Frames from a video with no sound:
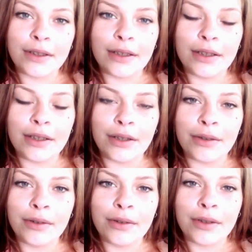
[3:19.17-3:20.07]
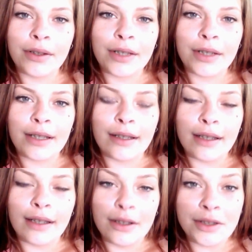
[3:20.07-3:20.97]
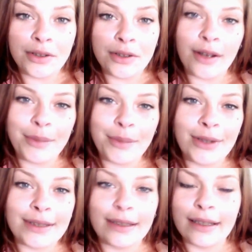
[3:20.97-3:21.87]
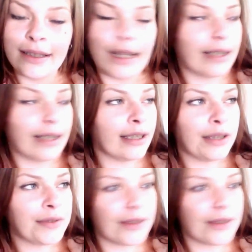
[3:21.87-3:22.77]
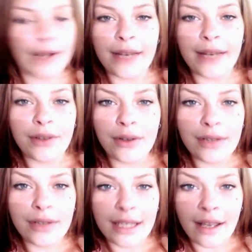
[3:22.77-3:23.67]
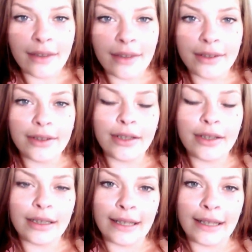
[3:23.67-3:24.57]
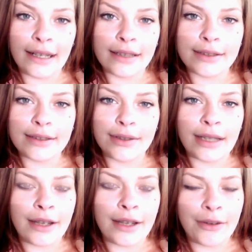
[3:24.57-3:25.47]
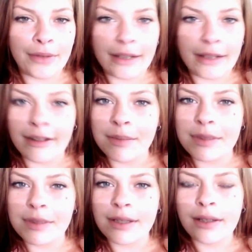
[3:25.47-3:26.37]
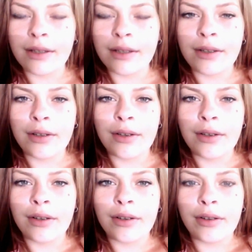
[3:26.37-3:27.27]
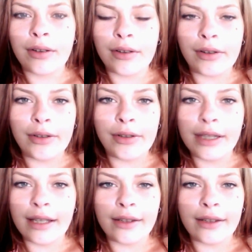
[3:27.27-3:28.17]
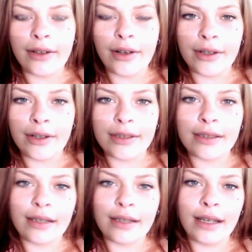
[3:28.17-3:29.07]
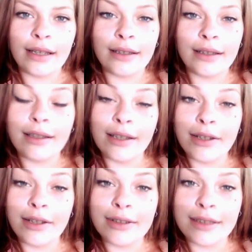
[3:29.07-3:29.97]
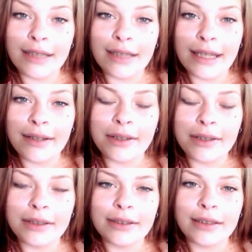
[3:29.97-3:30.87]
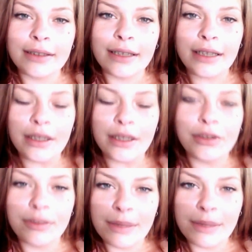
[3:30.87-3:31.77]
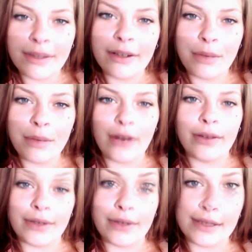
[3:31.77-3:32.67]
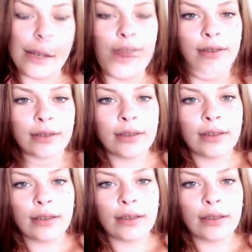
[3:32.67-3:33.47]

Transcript: You know, you're a strong person, and you've survived all the other attacks, all the other flare-ups, all the other hurt, and you're still here, and you should be very proud of yourself for that.